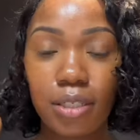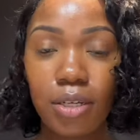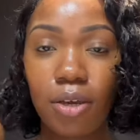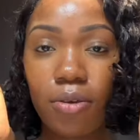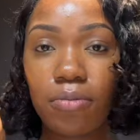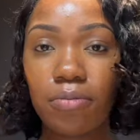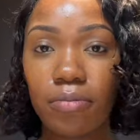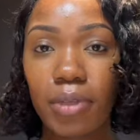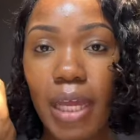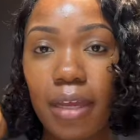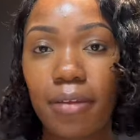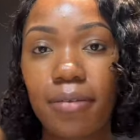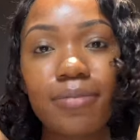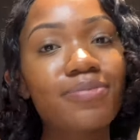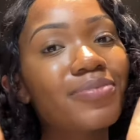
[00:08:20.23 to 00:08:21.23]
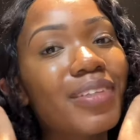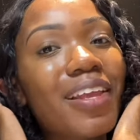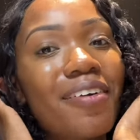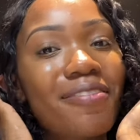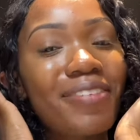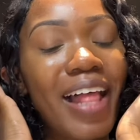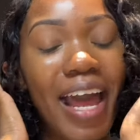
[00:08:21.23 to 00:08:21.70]
you know, like
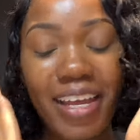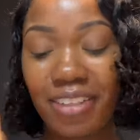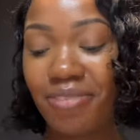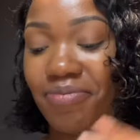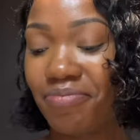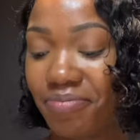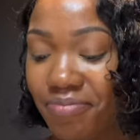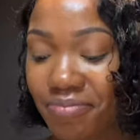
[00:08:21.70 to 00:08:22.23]
flat.